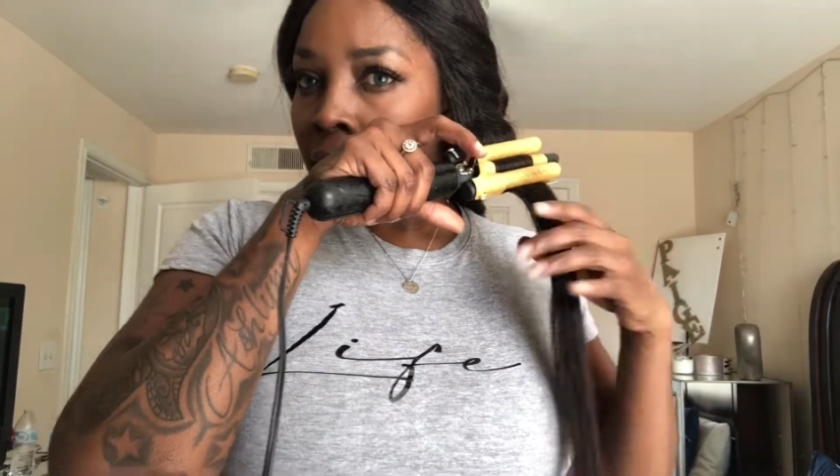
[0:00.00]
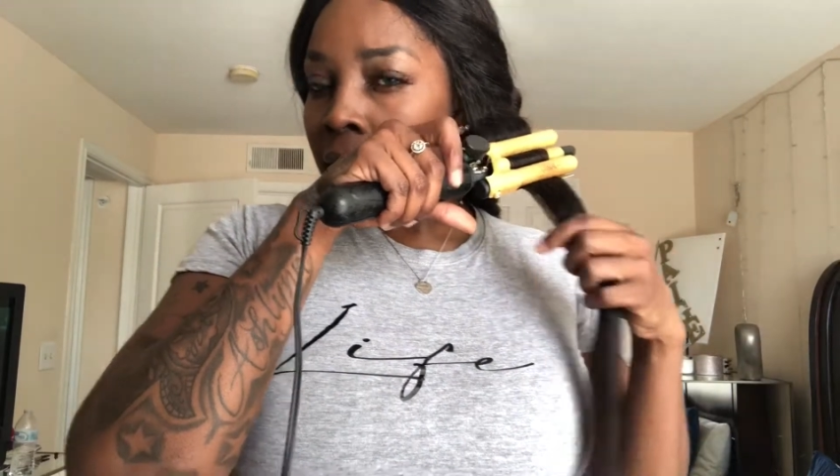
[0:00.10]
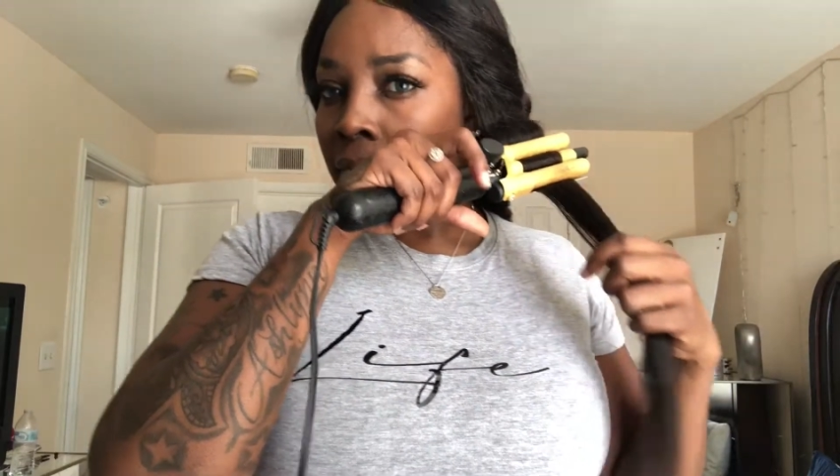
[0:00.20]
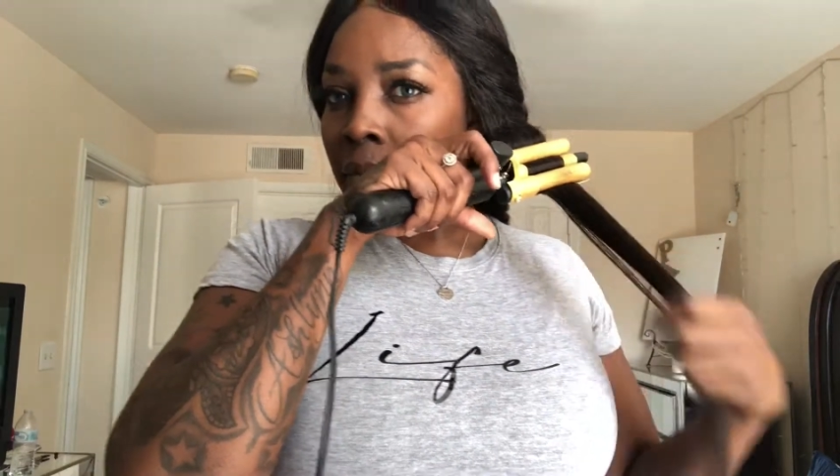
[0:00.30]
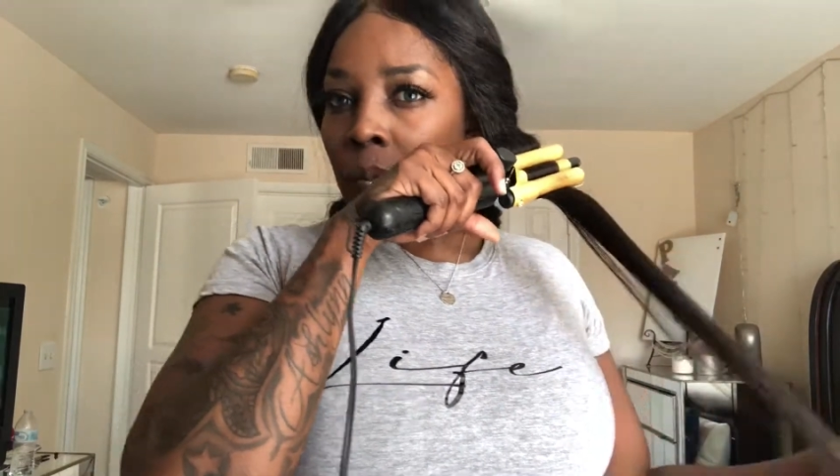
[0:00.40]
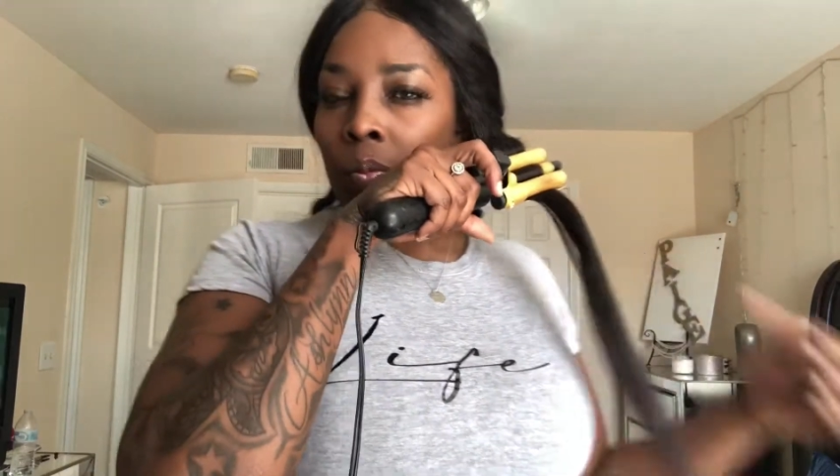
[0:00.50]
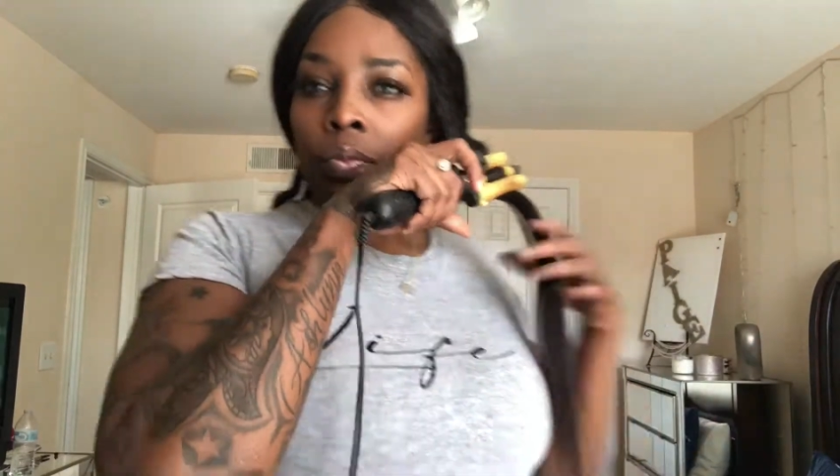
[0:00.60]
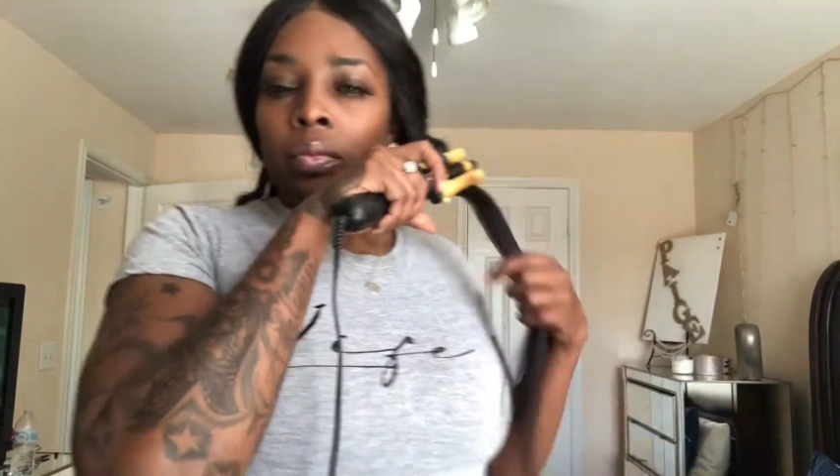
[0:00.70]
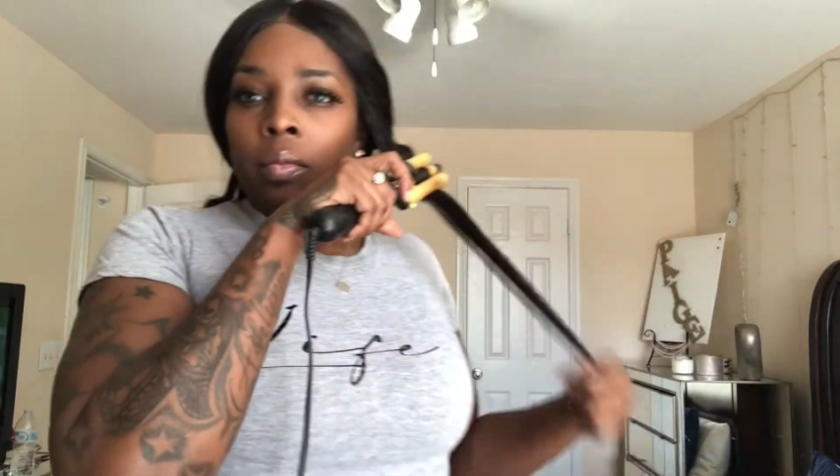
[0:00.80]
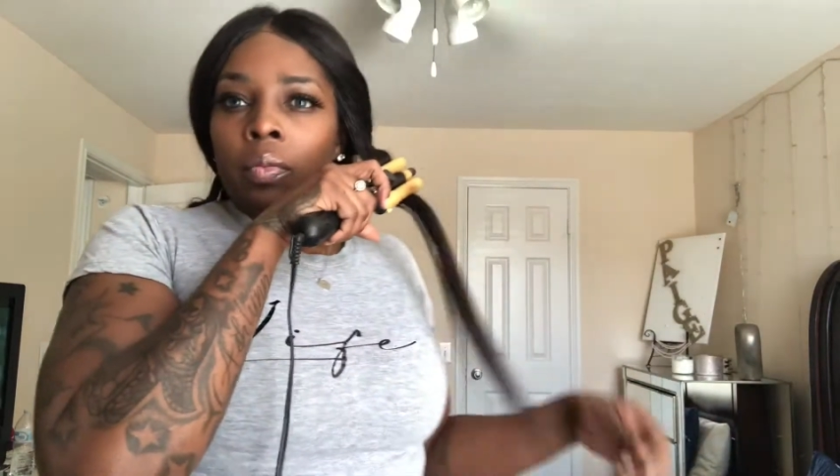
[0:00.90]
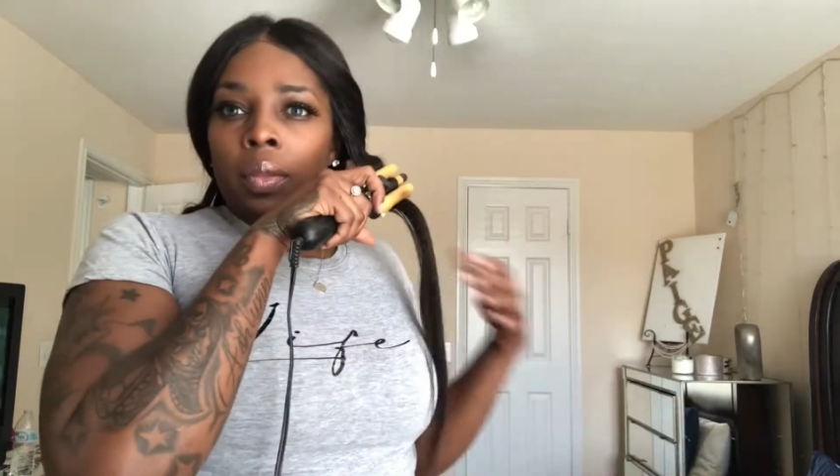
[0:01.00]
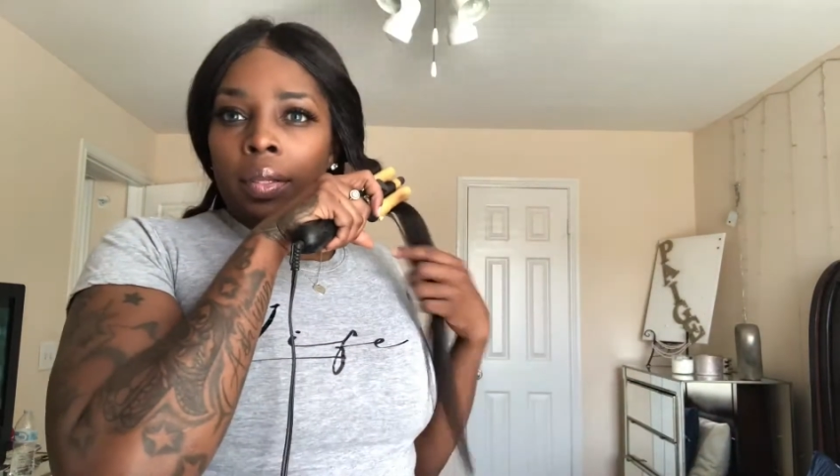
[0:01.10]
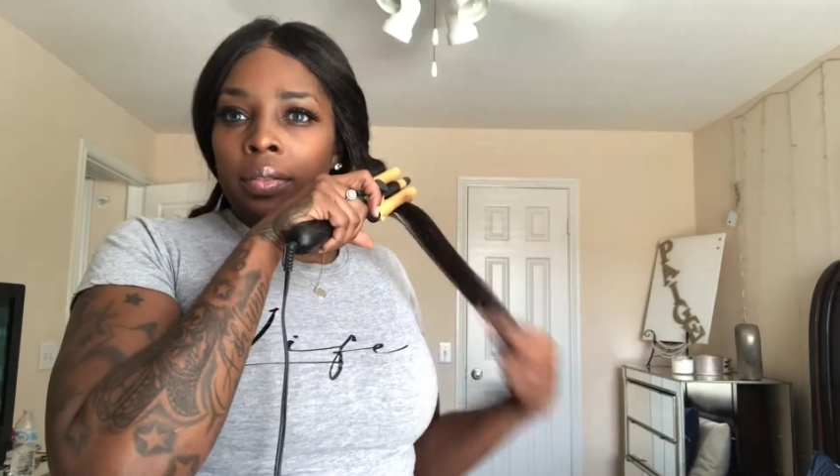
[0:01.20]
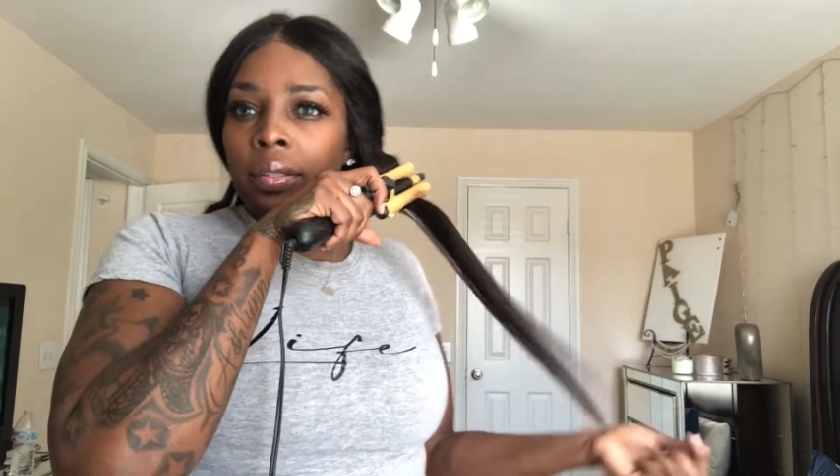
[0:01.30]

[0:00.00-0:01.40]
Very, very good.